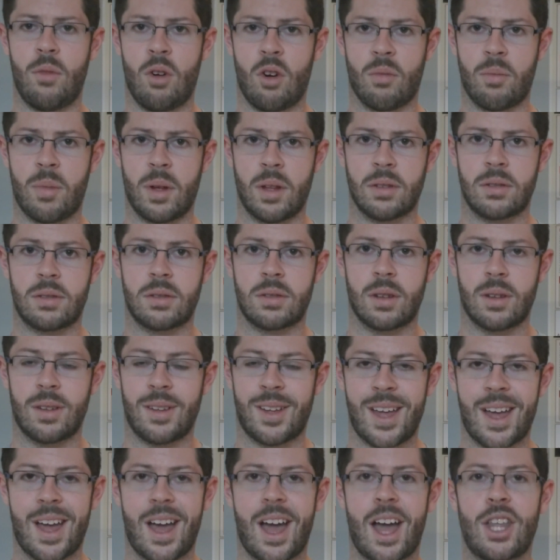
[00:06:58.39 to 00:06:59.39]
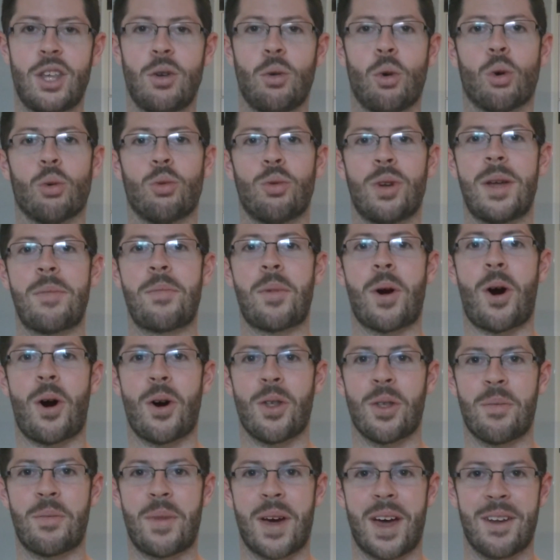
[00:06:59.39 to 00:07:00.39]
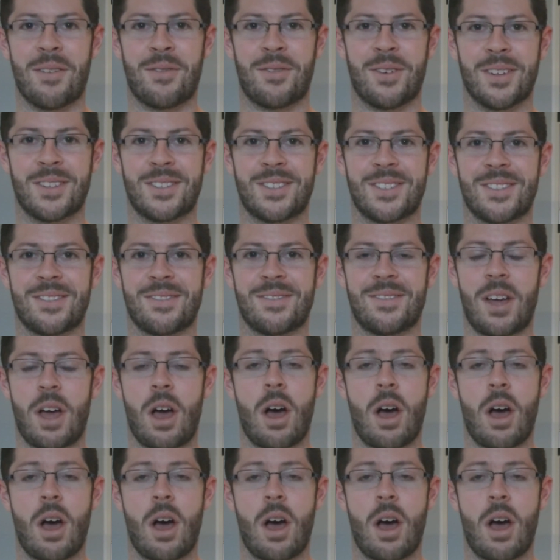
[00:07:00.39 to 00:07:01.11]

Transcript: movements and you will reap all the benefits.